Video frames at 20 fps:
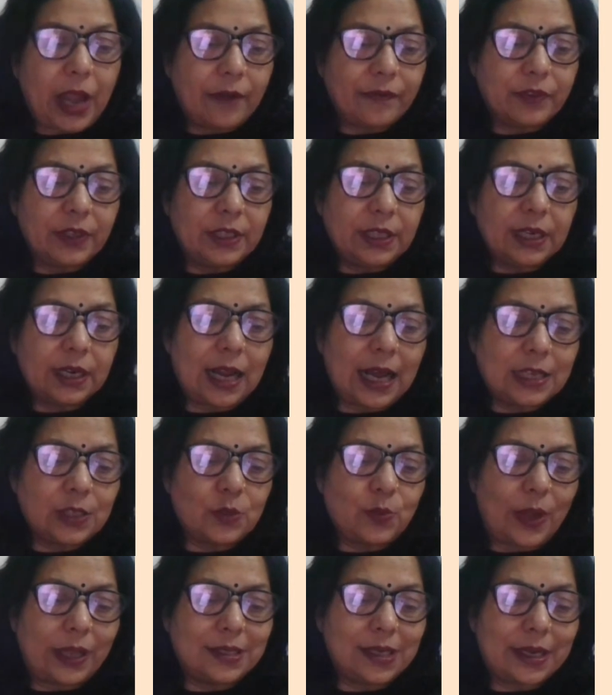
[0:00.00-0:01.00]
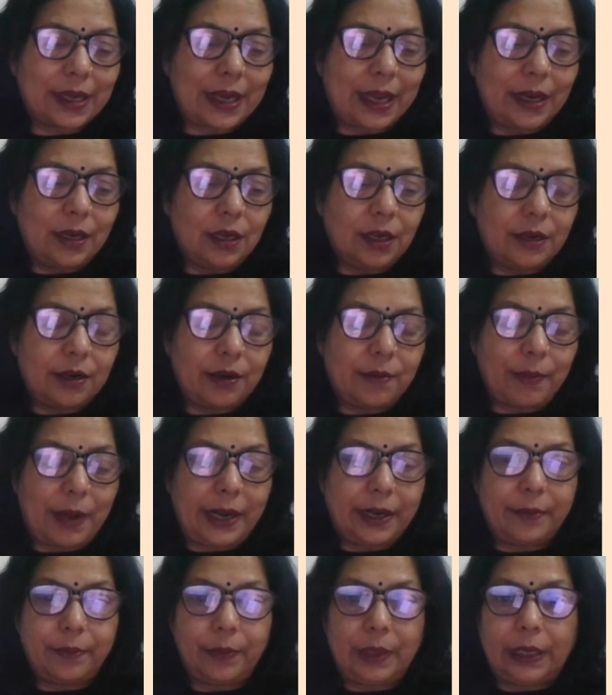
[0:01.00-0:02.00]
After the class, once again, uh,
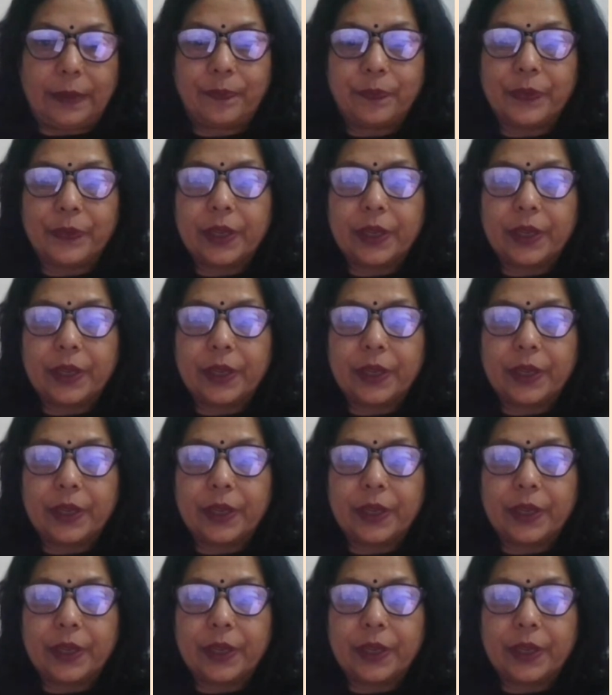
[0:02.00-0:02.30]
remind me.